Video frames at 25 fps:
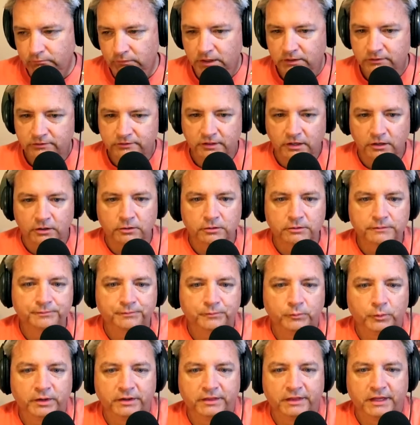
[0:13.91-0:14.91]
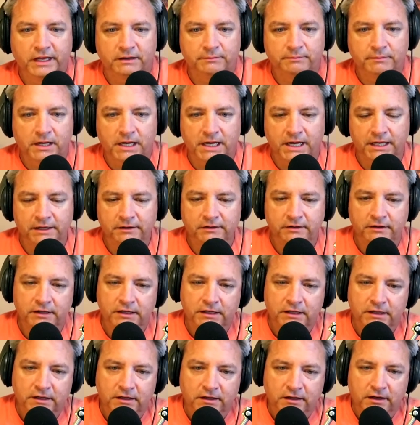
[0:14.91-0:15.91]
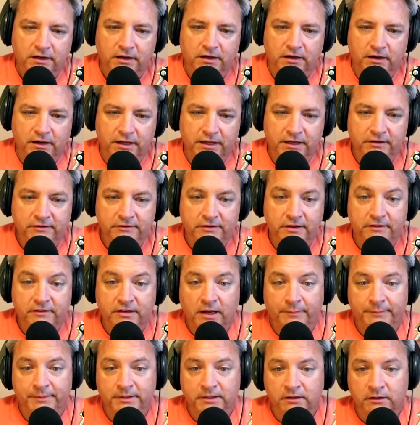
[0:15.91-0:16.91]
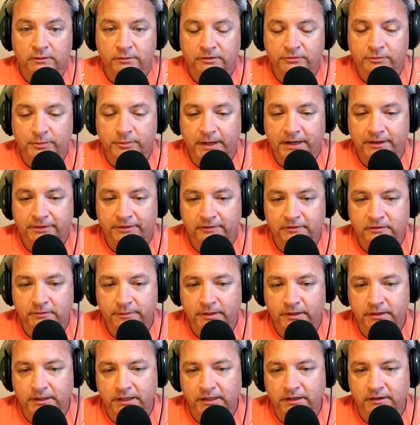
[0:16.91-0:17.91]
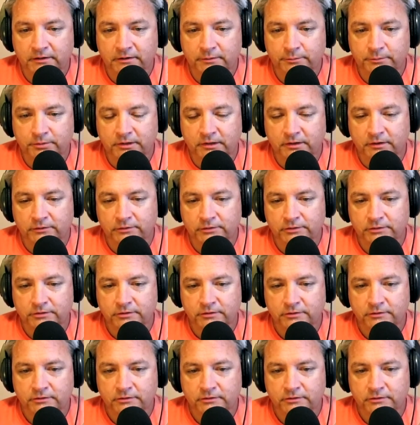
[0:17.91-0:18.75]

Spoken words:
So, with that in mind, it is that time of year where everybody thinks about getting themselves